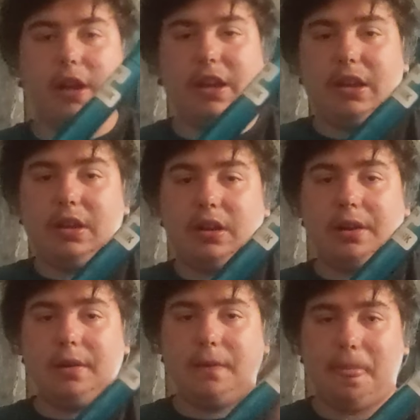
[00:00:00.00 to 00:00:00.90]
right
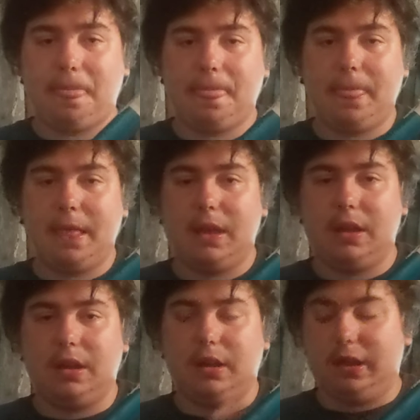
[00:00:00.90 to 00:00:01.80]
here
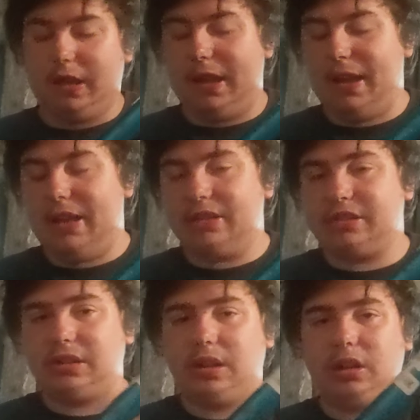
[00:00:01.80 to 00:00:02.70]

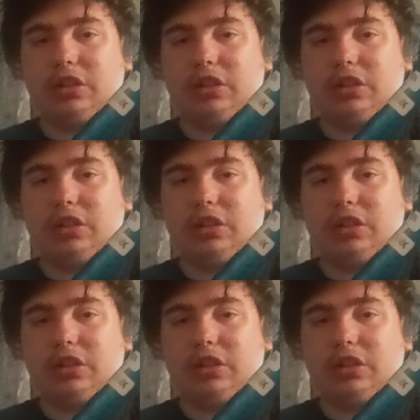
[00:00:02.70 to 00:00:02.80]
is